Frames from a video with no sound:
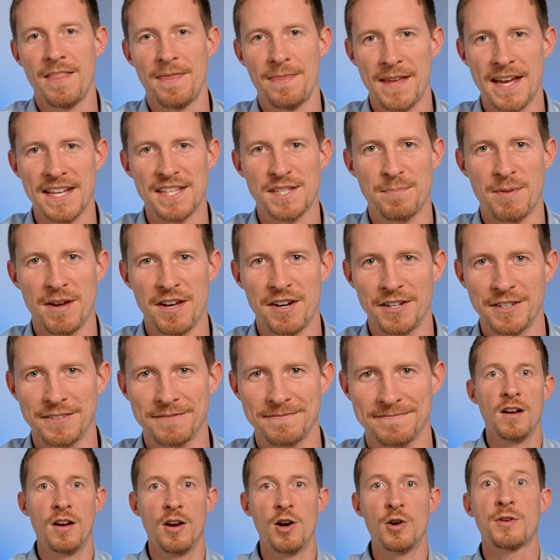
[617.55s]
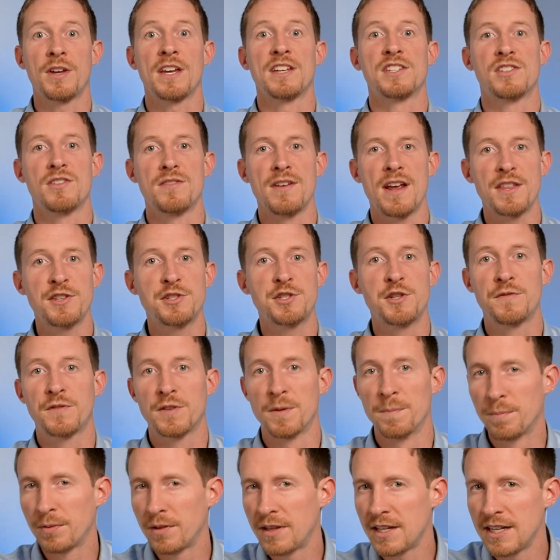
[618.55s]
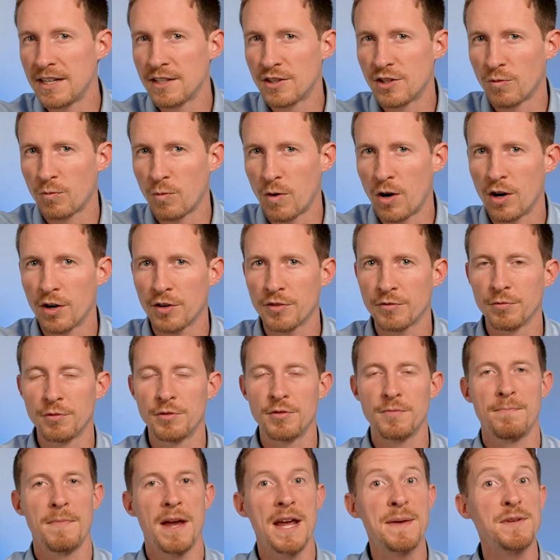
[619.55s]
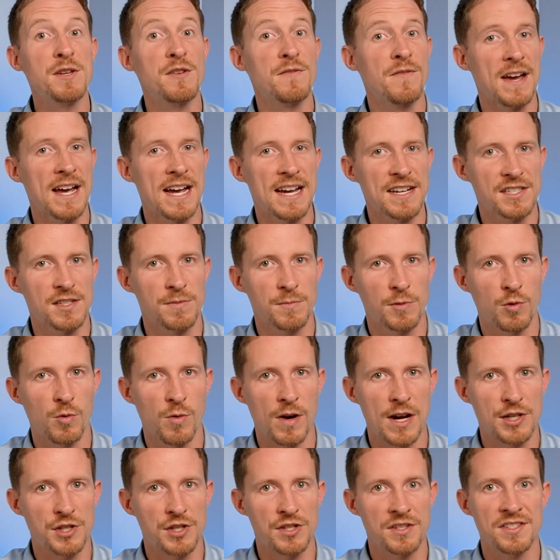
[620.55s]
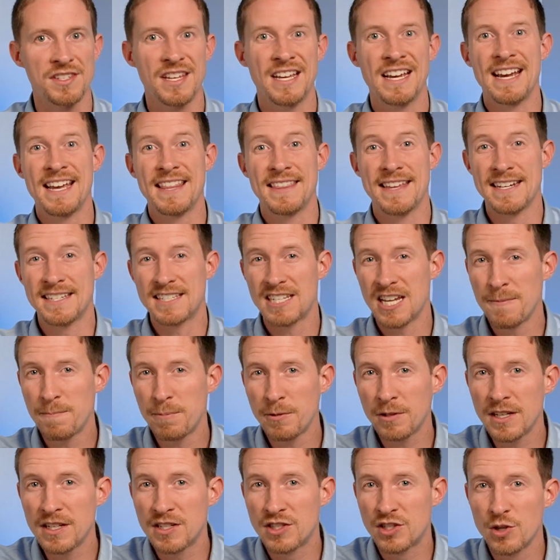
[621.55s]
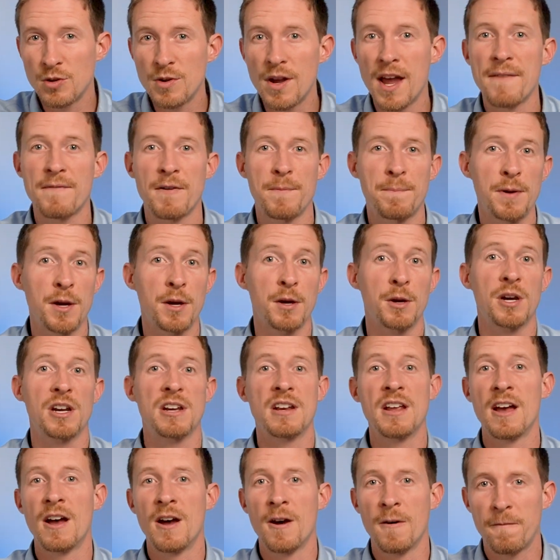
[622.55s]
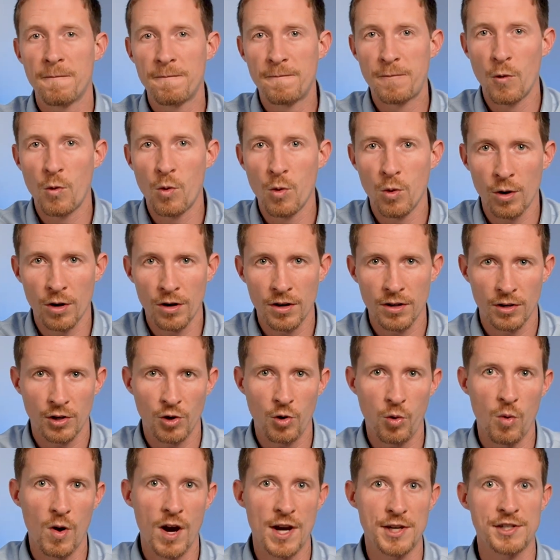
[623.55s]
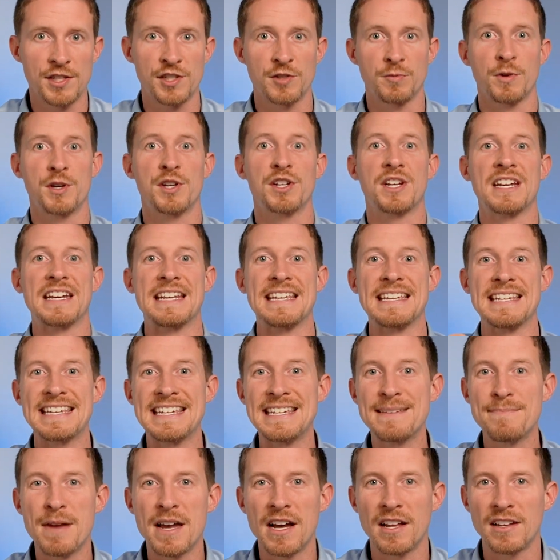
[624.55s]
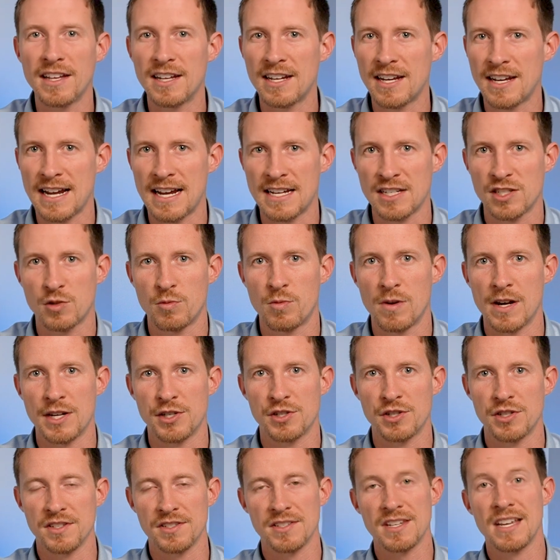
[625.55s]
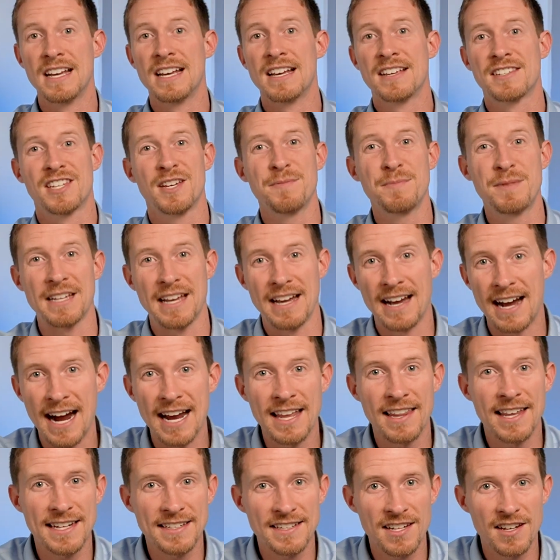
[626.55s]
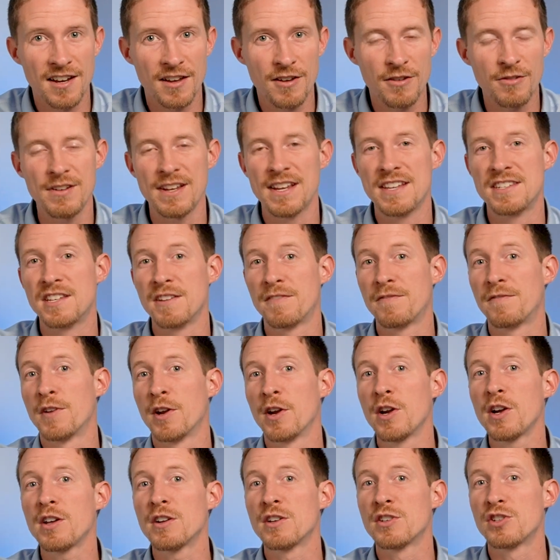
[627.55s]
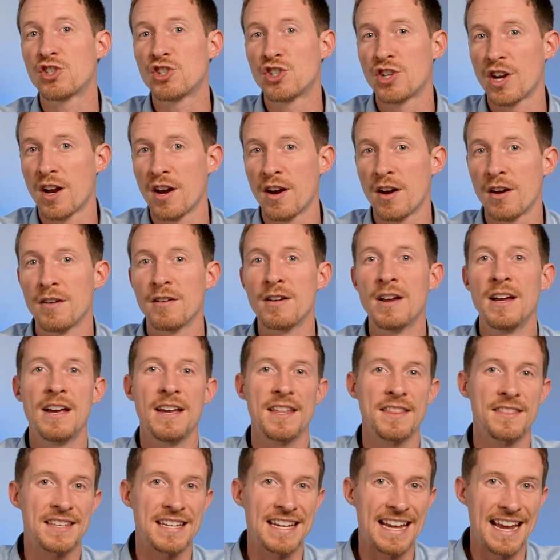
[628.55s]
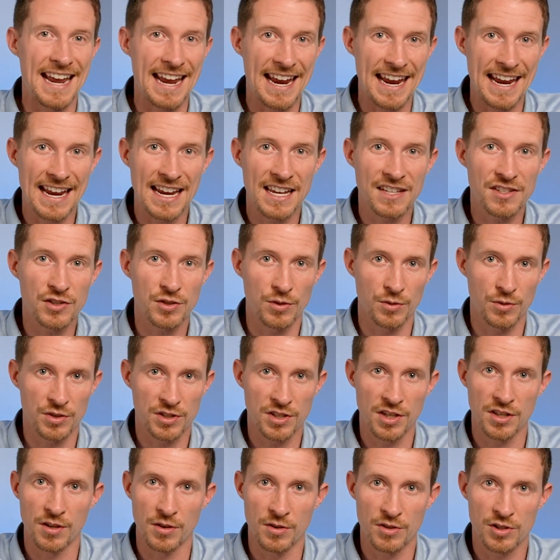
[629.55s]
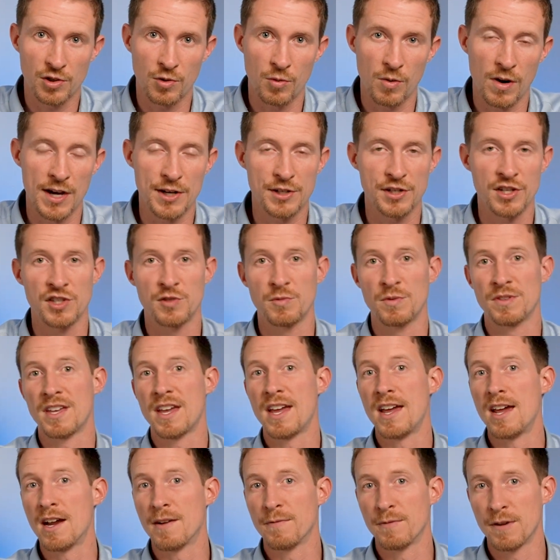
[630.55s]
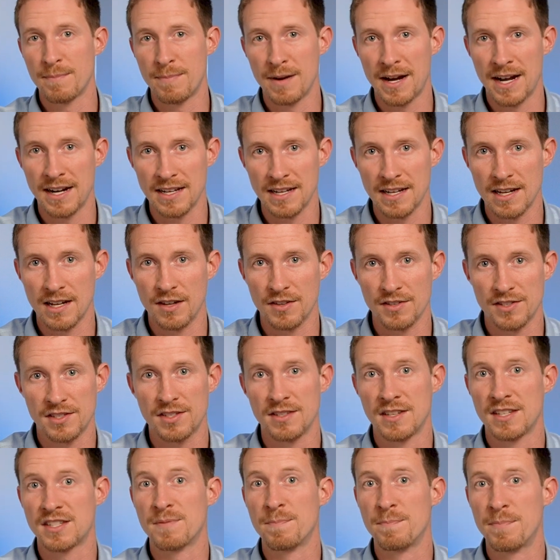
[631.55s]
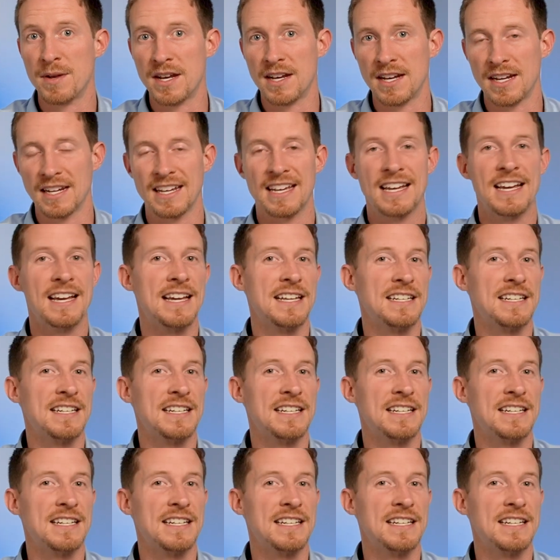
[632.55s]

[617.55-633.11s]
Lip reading: That's better. Okay, so now that you've completed the walkthrough, maybe you've asked some questions. They typically do have a period for questions where you can email in and ask questions. Something I like to know is if they're going to share the answers to those questions with everybody else that's bidding.